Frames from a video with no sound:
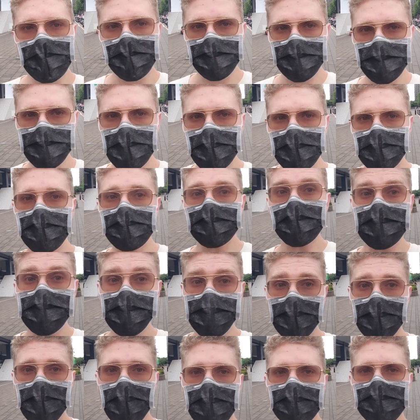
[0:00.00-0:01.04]
So the beach
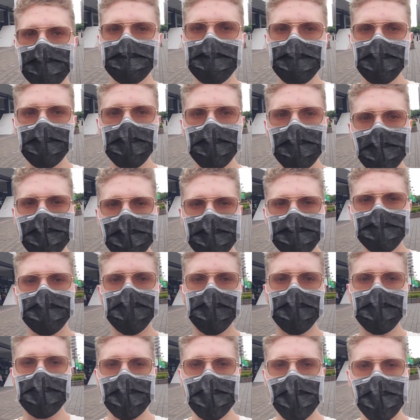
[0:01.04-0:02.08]
we're going to,
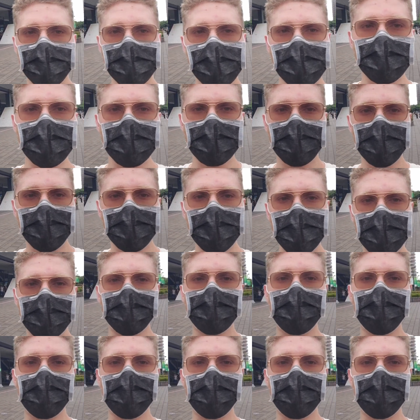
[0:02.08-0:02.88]
insert name here in